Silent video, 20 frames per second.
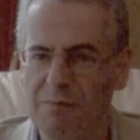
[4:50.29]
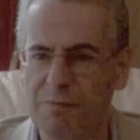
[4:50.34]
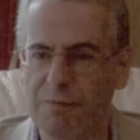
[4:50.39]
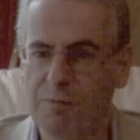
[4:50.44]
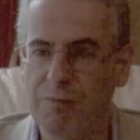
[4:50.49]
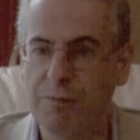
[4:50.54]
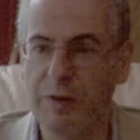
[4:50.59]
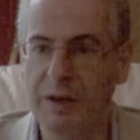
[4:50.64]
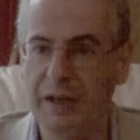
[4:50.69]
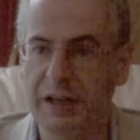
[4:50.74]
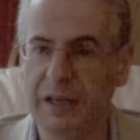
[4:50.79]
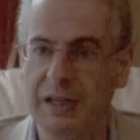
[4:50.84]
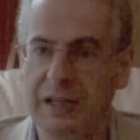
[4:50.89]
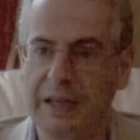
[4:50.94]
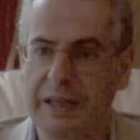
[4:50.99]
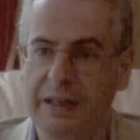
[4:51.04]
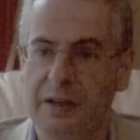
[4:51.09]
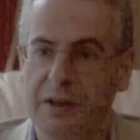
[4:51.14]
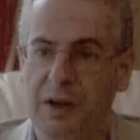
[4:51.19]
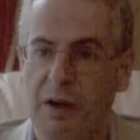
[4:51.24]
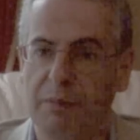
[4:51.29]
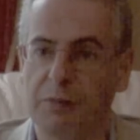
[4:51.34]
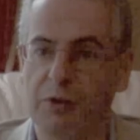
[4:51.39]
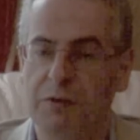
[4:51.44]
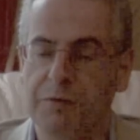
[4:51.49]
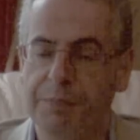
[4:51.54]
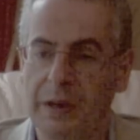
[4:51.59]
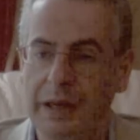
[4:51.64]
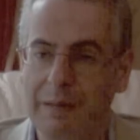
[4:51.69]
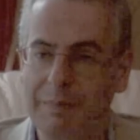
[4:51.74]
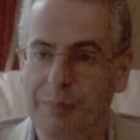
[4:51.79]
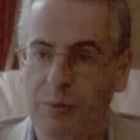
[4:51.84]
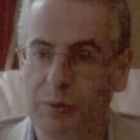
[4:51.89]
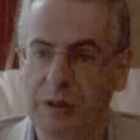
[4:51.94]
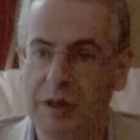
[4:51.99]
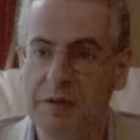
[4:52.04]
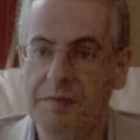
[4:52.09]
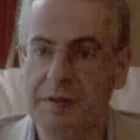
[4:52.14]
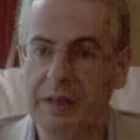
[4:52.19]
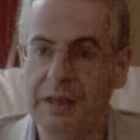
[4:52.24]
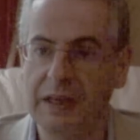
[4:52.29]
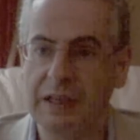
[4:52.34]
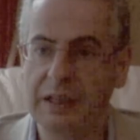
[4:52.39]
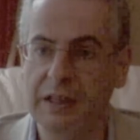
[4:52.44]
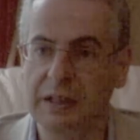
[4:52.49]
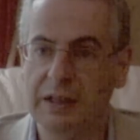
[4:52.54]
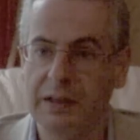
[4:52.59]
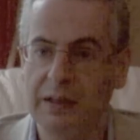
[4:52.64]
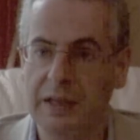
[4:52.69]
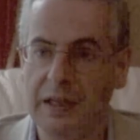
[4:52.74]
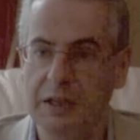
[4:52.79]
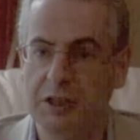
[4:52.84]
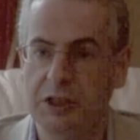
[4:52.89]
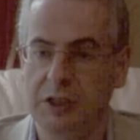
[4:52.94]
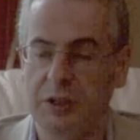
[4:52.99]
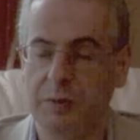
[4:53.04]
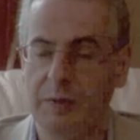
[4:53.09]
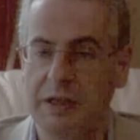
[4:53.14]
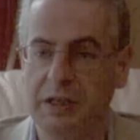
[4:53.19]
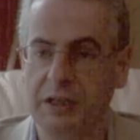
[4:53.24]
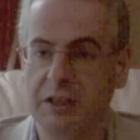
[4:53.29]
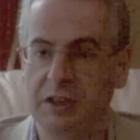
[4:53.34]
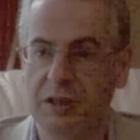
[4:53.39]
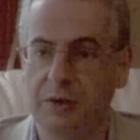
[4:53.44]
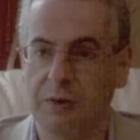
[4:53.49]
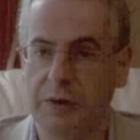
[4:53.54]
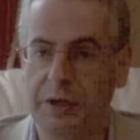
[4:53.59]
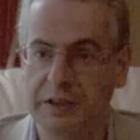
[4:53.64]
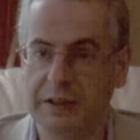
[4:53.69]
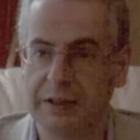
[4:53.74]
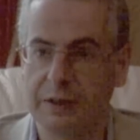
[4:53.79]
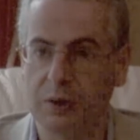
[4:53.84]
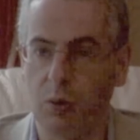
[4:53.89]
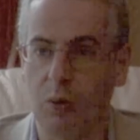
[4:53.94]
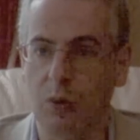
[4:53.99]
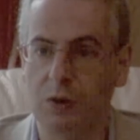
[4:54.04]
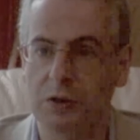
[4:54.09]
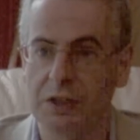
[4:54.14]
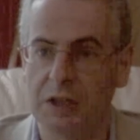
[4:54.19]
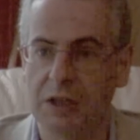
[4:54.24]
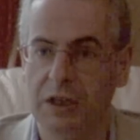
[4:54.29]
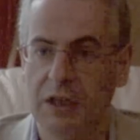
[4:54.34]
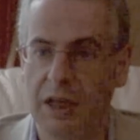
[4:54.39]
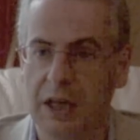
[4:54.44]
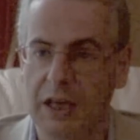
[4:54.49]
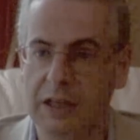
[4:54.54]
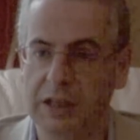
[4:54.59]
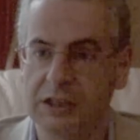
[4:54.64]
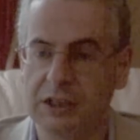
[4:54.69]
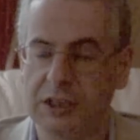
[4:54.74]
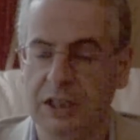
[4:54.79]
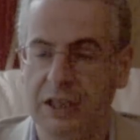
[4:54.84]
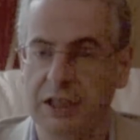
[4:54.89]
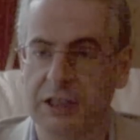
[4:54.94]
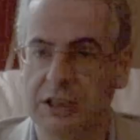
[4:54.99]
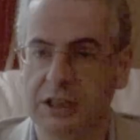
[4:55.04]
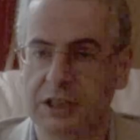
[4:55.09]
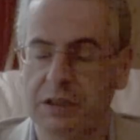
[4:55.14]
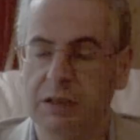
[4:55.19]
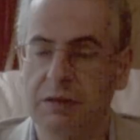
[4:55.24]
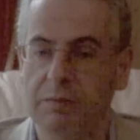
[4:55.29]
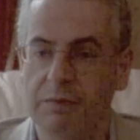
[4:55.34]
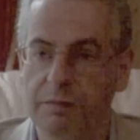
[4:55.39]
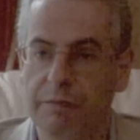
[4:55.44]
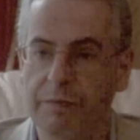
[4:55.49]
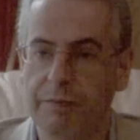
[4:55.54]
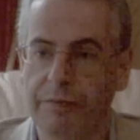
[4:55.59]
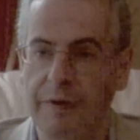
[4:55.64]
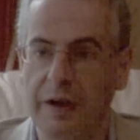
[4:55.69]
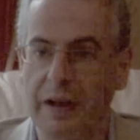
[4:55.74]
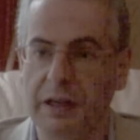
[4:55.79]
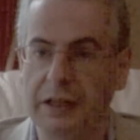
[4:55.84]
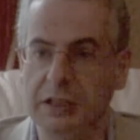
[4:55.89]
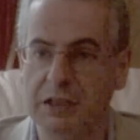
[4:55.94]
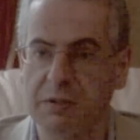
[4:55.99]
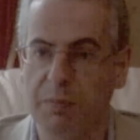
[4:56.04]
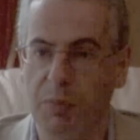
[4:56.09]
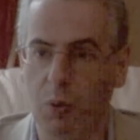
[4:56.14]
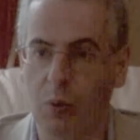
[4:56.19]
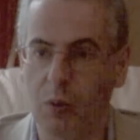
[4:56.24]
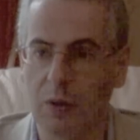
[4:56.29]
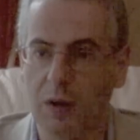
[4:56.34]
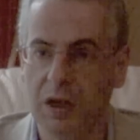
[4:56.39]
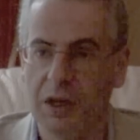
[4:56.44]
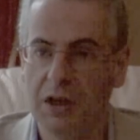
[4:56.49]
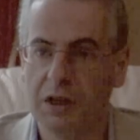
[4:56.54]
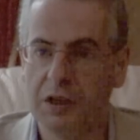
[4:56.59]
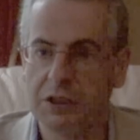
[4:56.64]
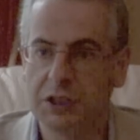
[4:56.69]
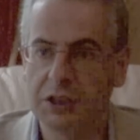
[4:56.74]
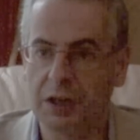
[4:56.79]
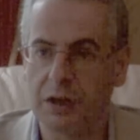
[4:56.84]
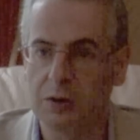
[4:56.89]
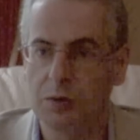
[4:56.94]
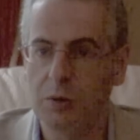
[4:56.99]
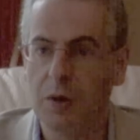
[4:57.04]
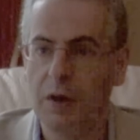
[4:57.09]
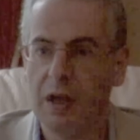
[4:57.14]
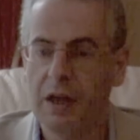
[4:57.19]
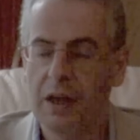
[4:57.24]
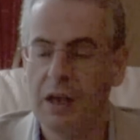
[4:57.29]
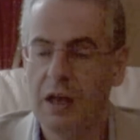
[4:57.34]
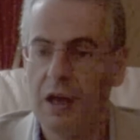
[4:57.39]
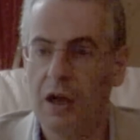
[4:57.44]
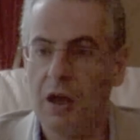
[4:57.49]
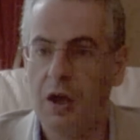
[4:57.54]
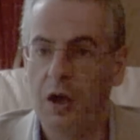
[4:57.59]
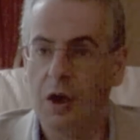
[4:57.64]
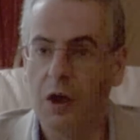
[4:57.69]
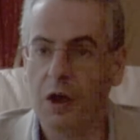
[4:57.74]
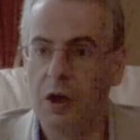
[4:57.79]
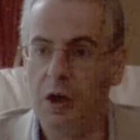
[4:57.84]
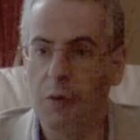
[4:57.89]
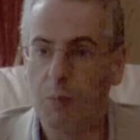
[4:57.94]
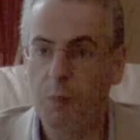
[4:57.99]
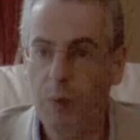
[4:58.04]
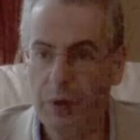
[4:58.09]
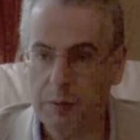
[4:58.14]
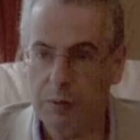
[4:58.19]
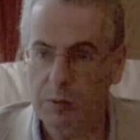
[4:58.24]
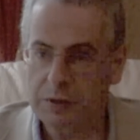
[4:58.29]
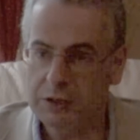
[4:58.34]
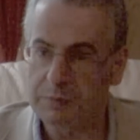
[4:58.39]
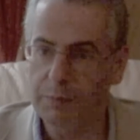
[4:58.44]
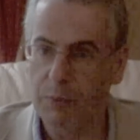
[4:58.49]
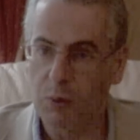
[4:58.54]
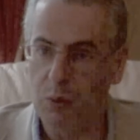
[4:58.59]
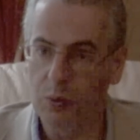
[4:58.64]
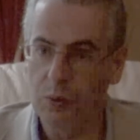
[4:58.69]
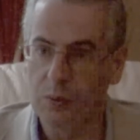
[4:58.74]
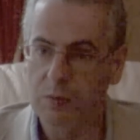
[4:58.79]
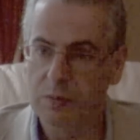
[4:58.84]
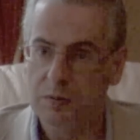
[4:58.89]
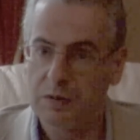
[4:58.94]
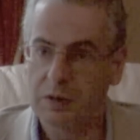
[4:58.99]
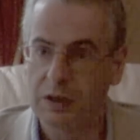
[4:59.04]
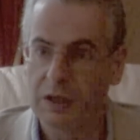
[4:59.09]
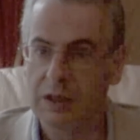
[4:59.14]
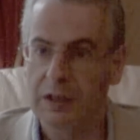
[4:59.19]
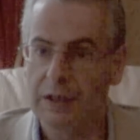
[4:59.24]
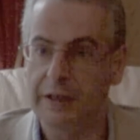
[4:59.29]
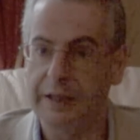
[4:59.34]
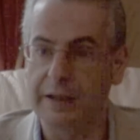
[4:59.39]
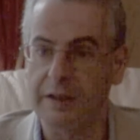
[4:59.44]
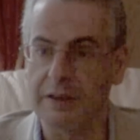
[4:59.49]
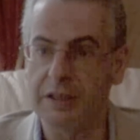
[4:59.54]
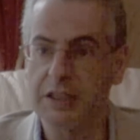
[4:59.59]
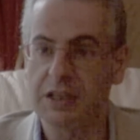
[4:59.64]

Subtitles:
really the number of people giving the issue any serious thought is fairly small. So we were a small little